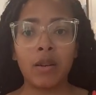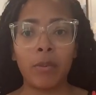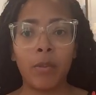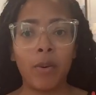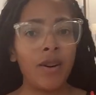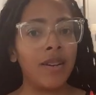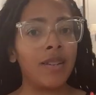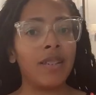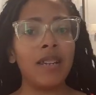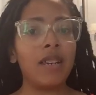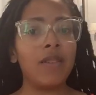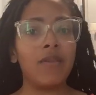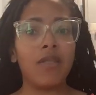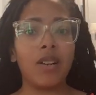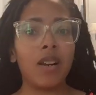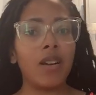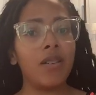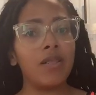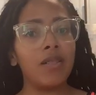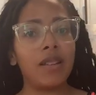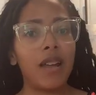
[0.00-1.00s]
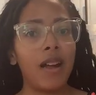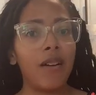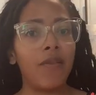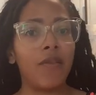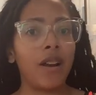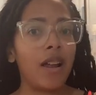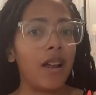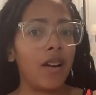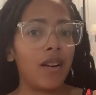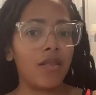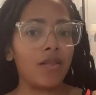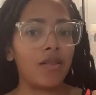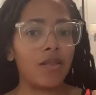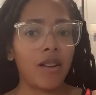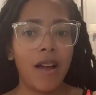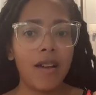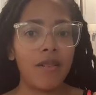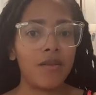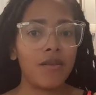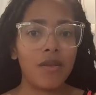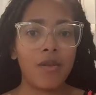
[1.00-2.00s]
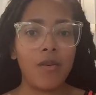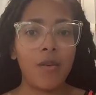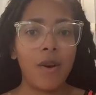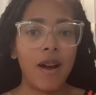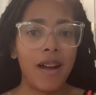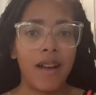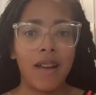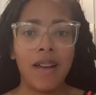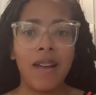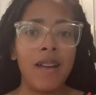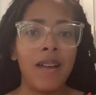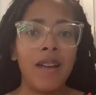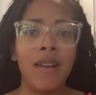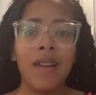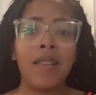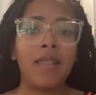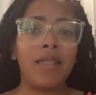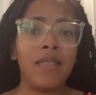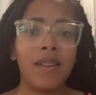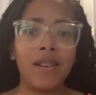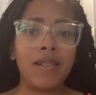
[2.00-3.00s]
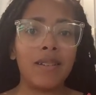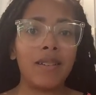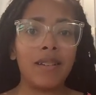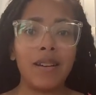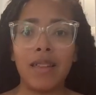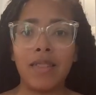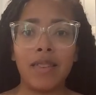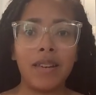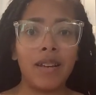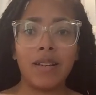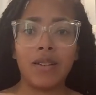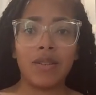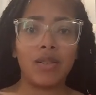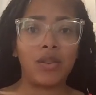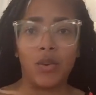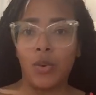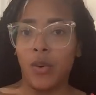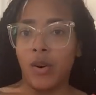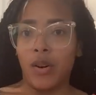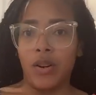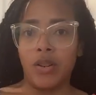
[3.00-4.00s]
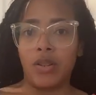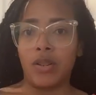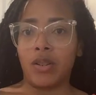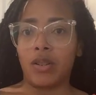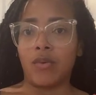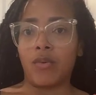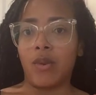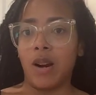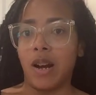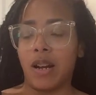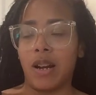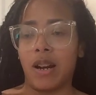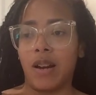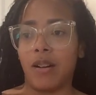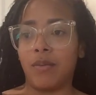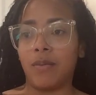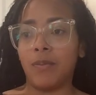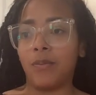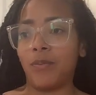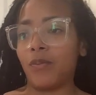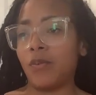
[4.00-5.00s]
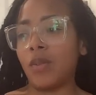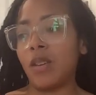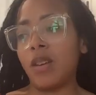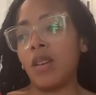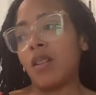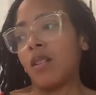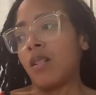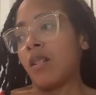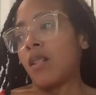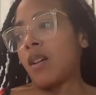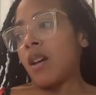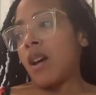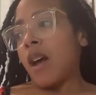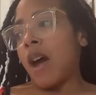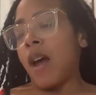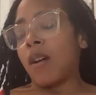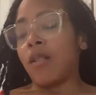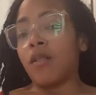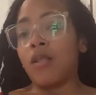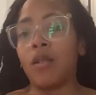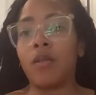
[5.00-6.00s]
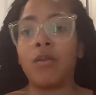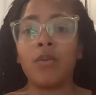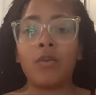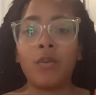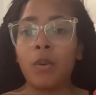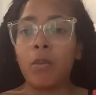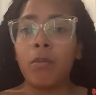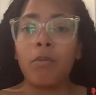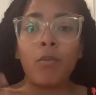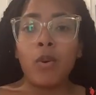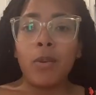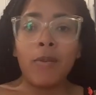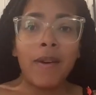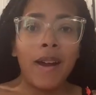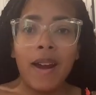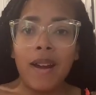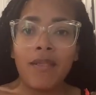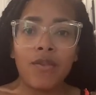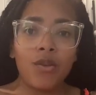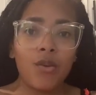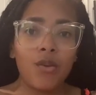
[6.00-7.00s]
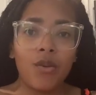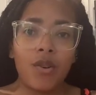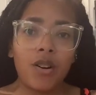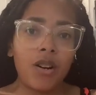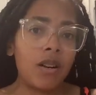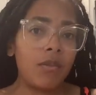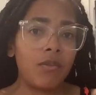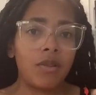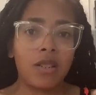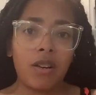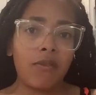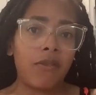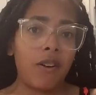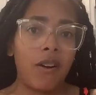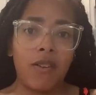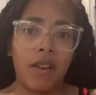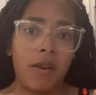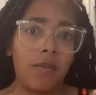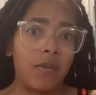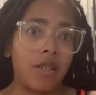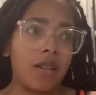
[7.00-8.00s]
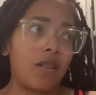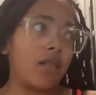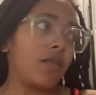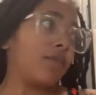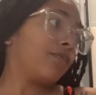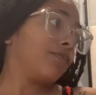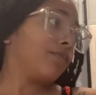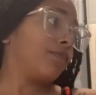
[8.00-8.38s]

The ports didn't even close down for that long, so I don't know why there's nothing in the stores right now. I don't know. We, we might have to order him stuff off Amazon.